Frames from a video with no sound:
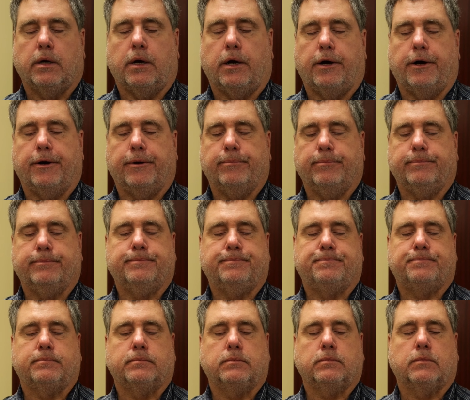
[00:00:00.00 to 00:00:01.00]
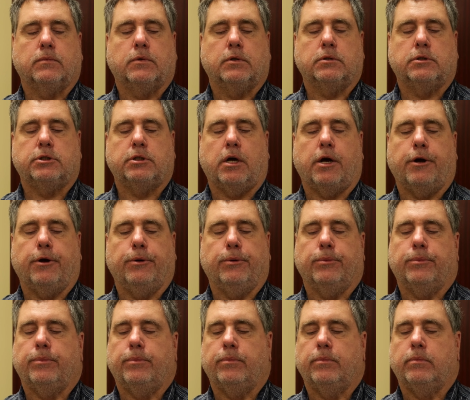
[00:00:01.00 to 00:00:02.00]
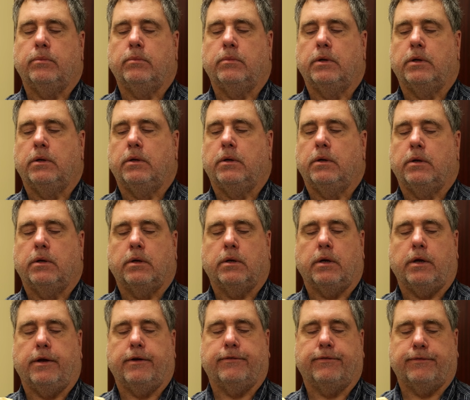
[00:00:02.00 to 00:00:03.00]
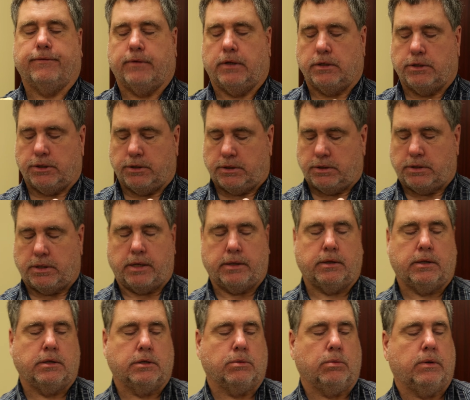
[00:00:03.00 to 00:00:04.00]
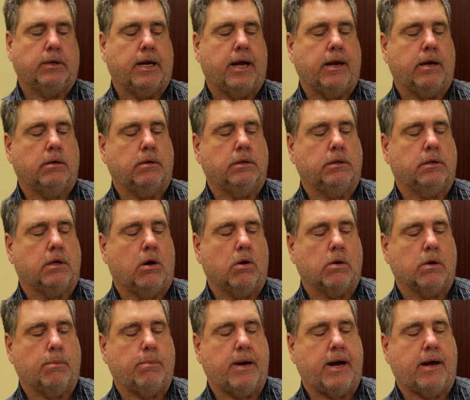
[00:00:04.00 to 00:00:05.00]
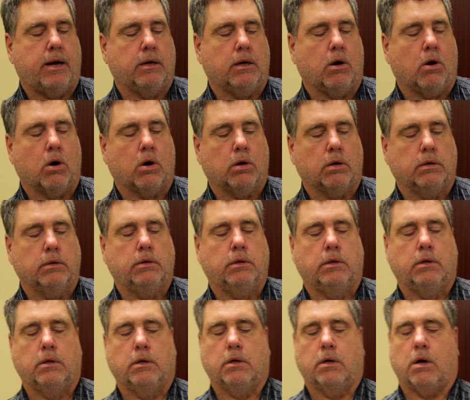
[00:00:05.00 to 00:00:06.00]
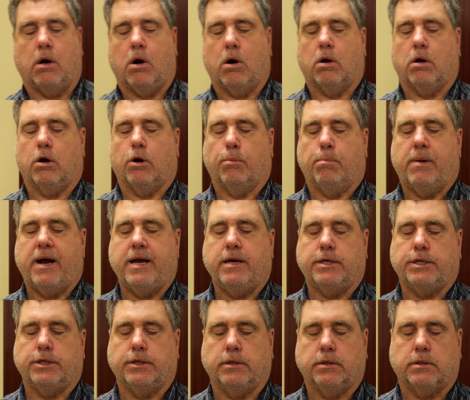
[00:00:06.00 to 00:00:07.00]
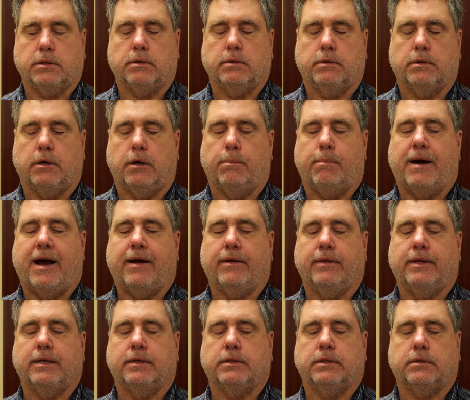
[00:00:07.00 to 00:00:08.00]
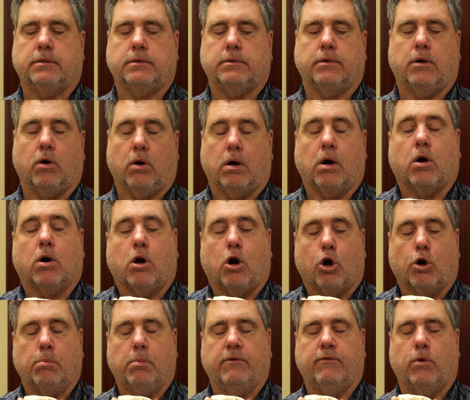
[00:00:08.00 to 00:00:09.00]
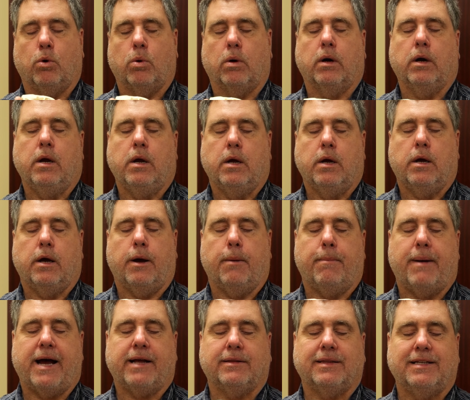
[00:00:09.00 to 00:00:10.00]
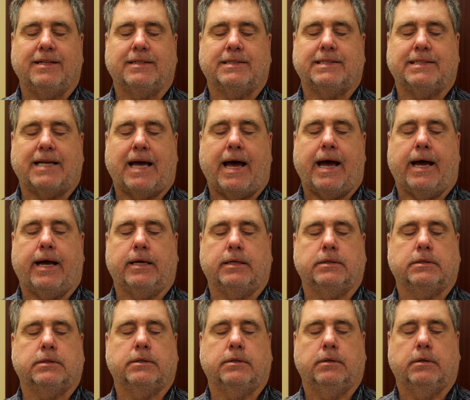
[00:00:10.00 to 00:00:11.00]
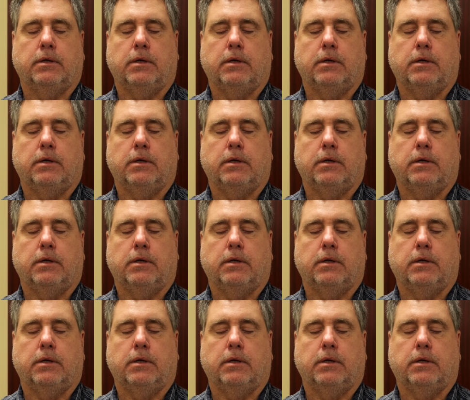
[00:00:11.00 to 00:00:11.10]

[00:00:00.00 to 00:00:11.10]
So if let's just set this one down and talk about our herbaceous, about this, or our herbivore, about this size,